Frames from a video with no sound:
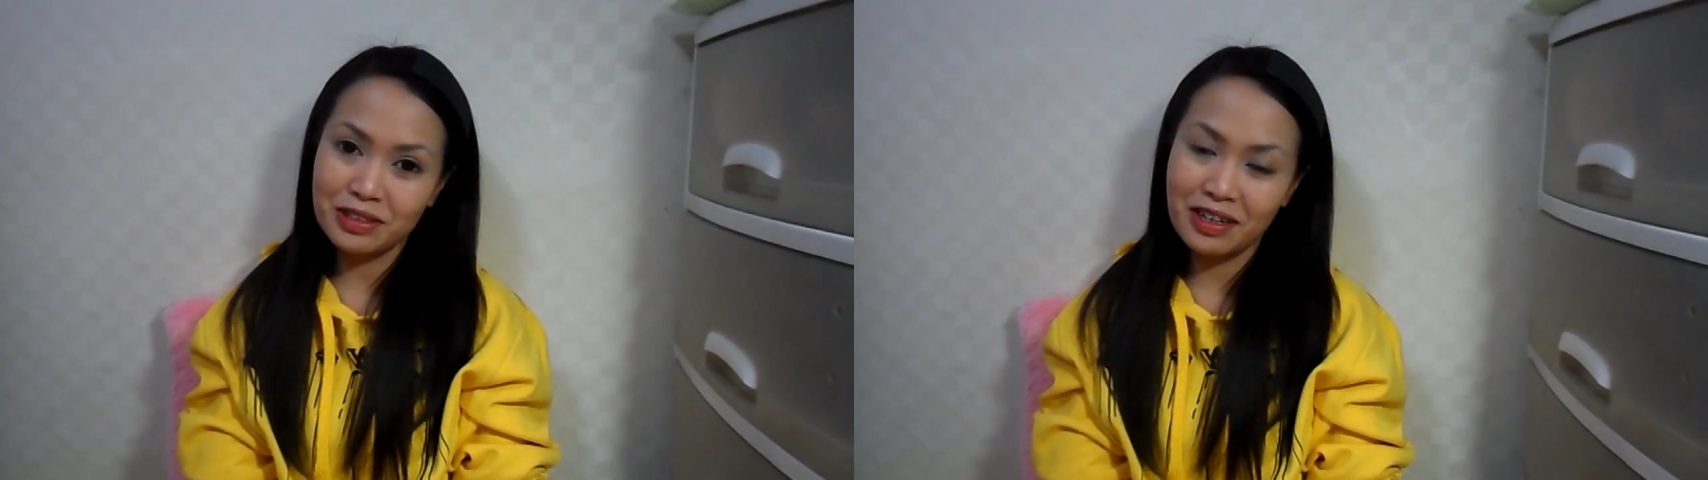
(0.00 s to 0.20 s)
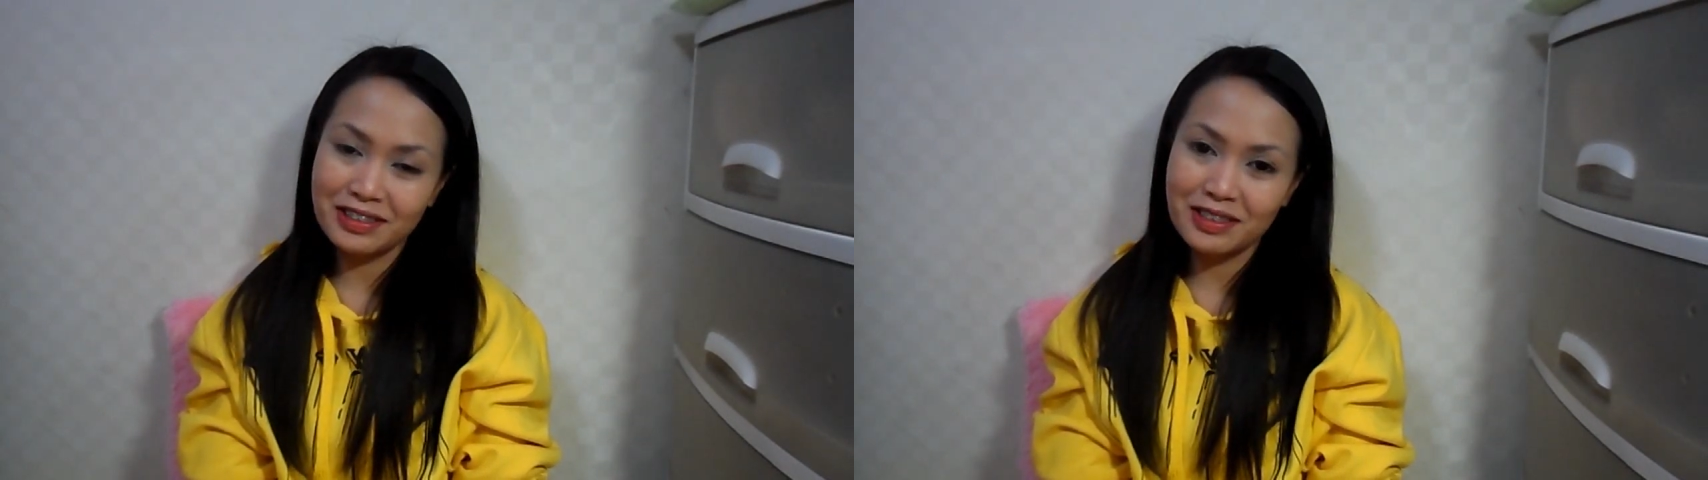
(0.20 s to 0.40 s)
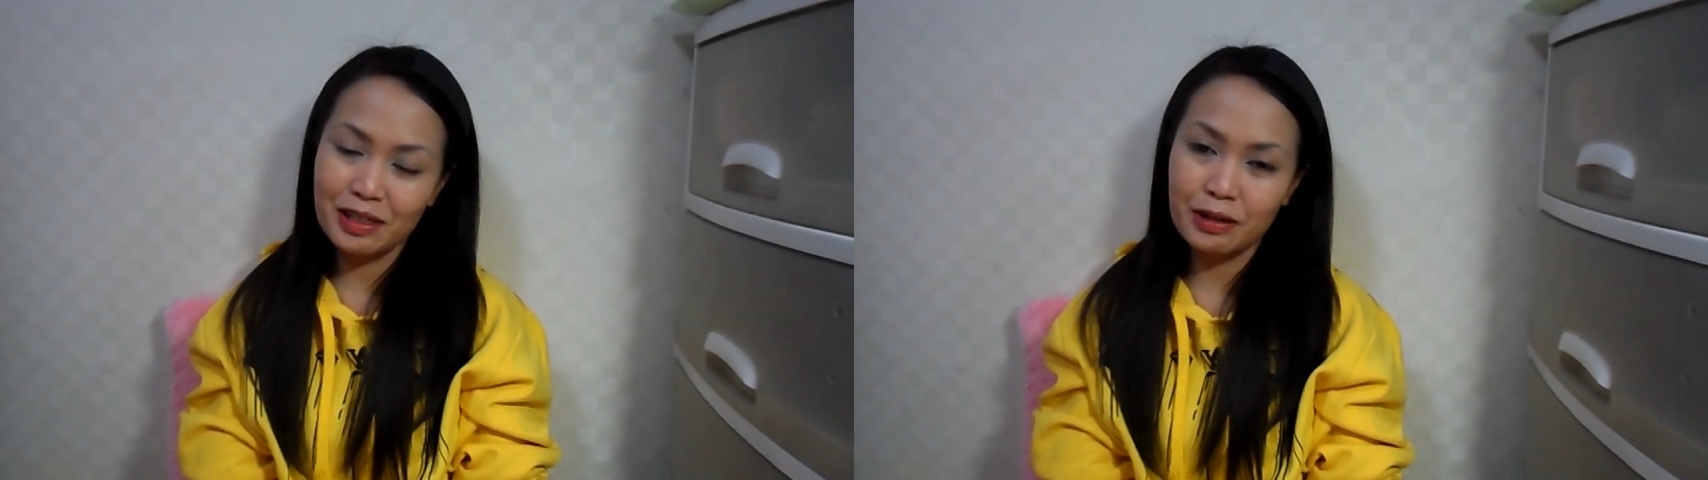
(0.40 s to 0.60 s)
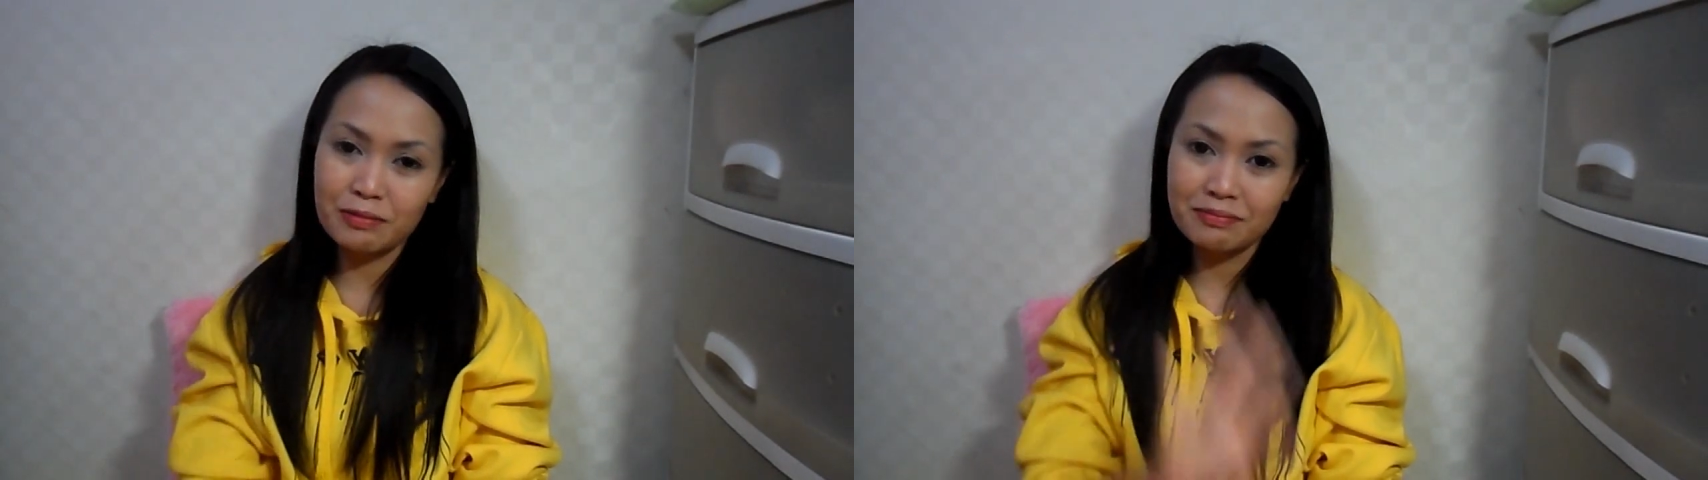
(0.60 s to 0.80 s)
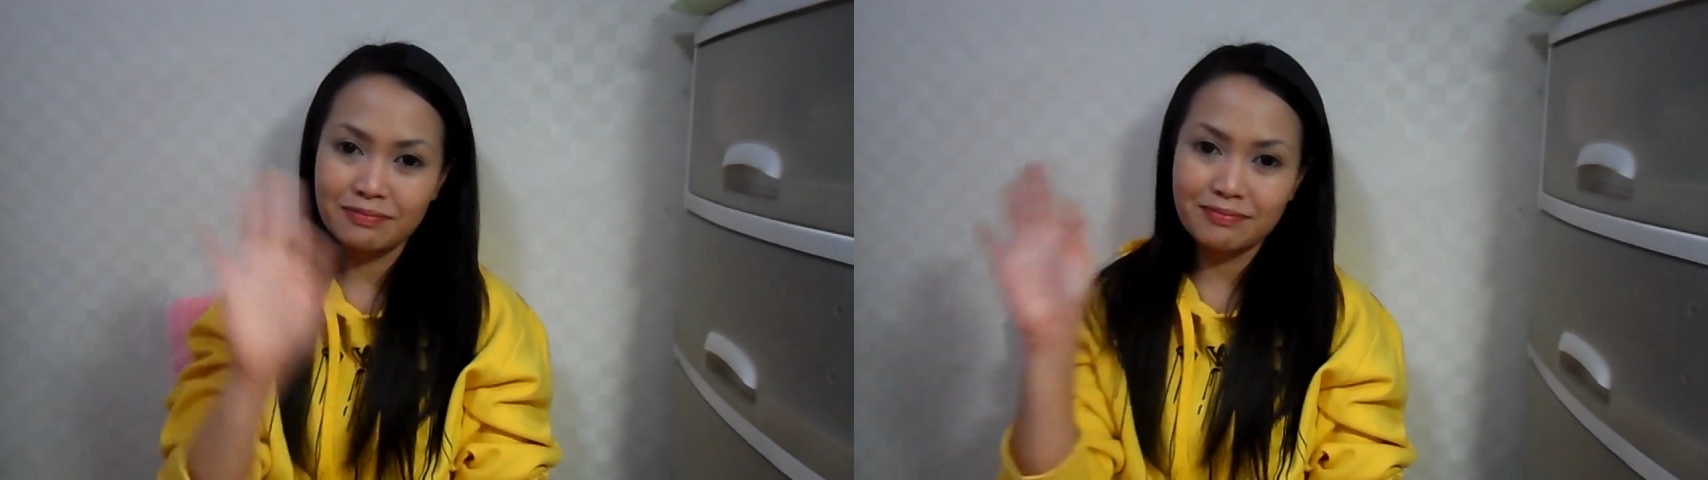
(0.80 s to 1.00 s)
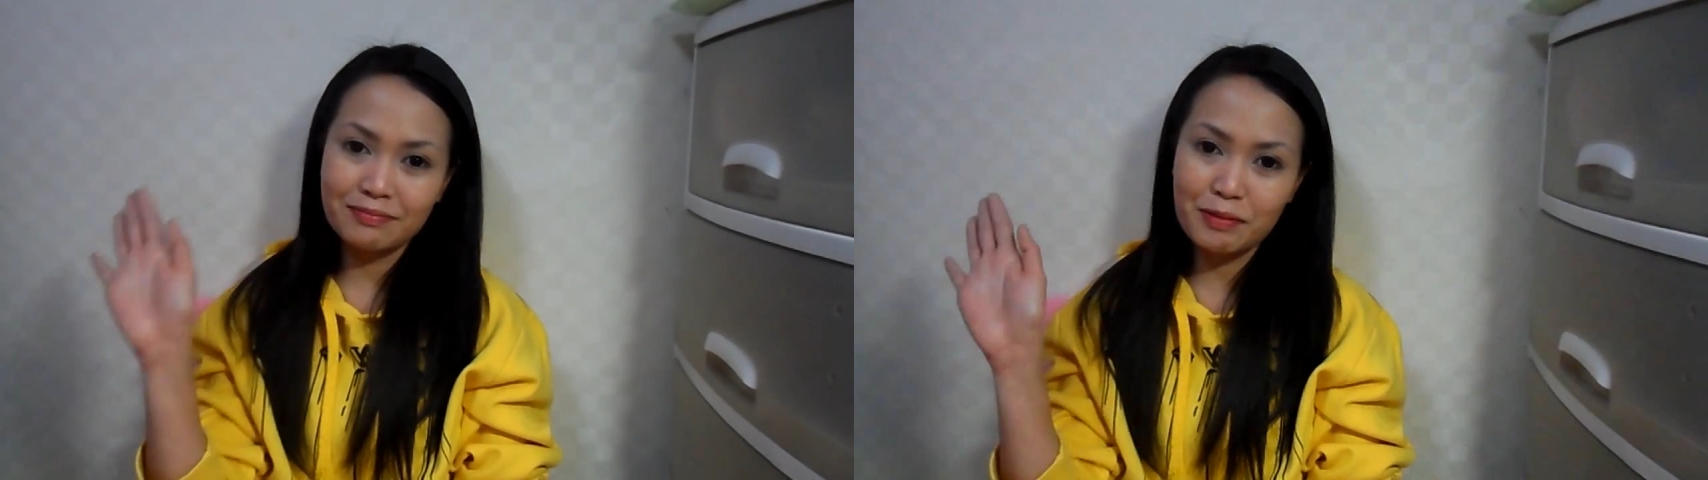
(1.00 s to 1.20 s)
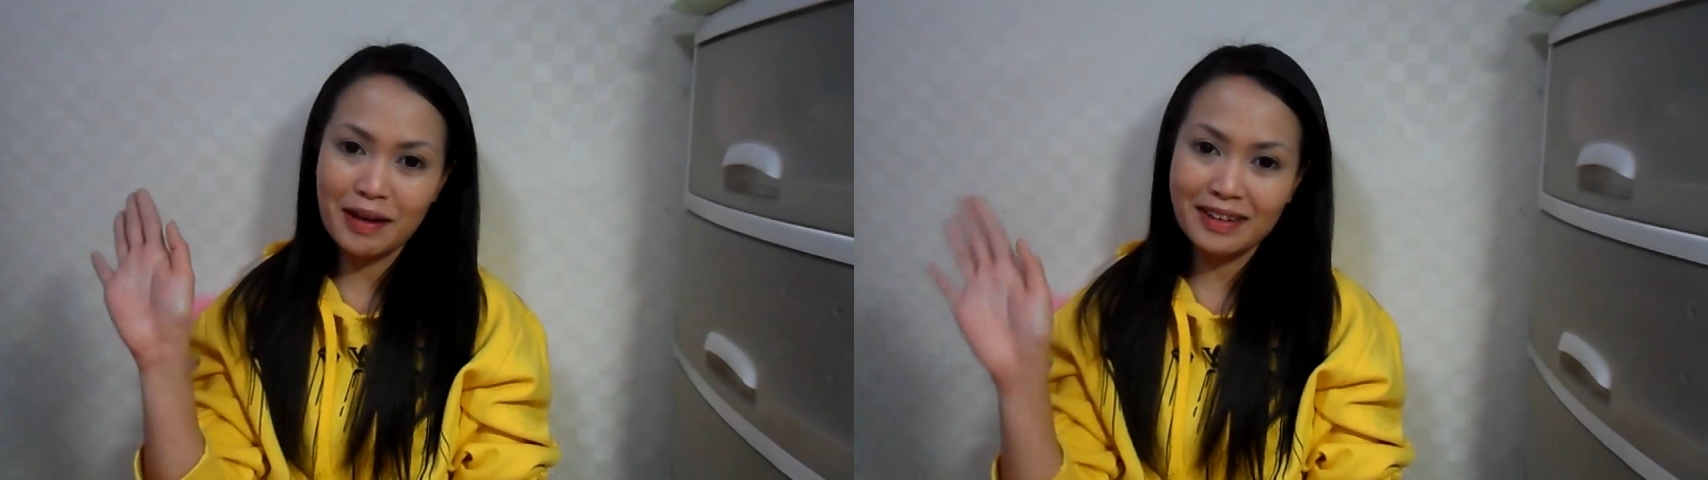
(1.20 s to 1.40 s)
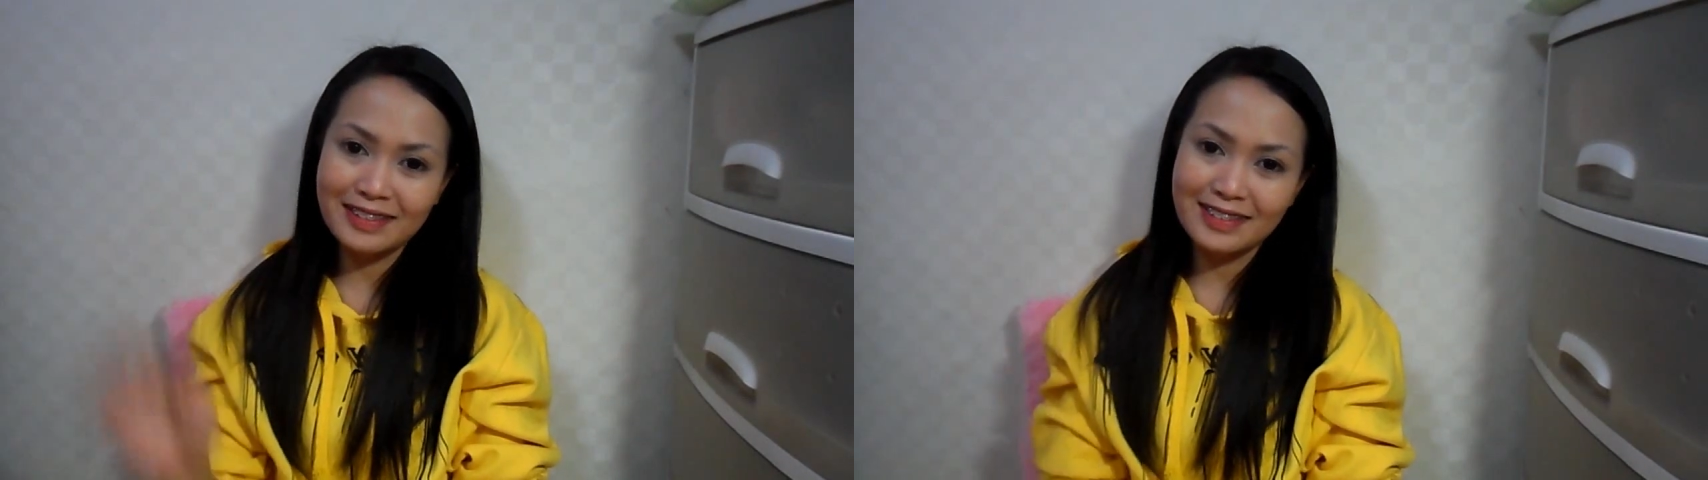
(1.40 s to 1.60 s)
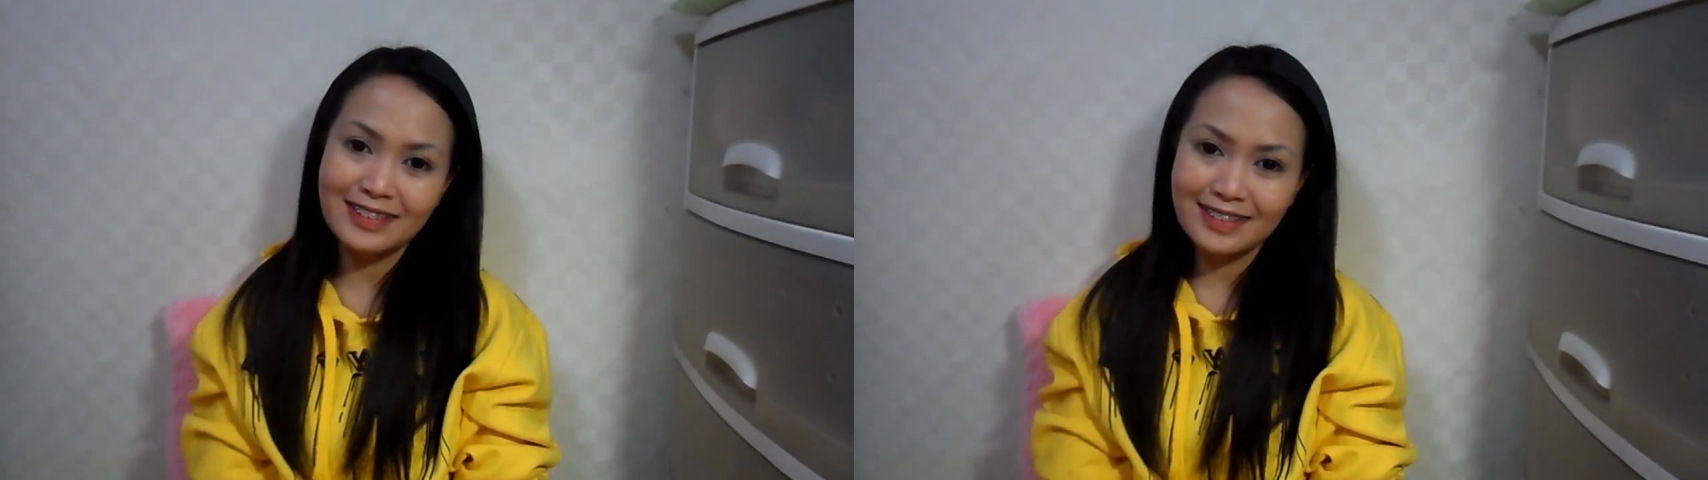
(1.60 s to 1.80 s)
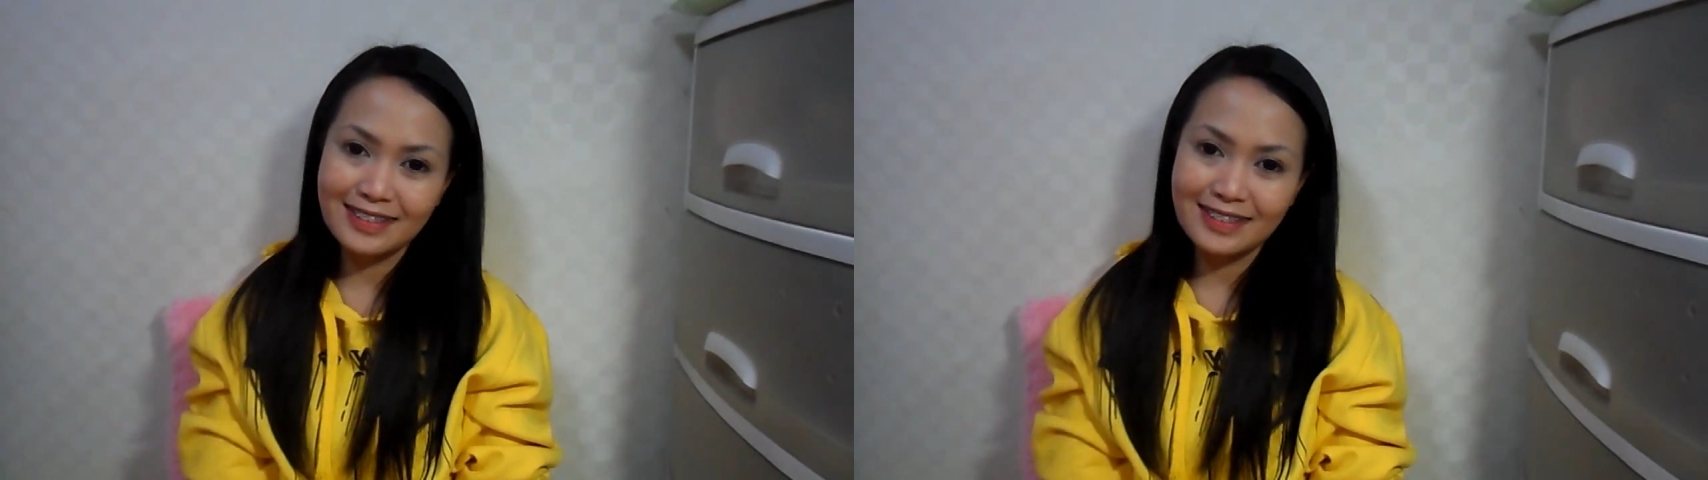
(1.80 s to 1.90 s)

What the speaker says: will talk to you later. Bye-bye.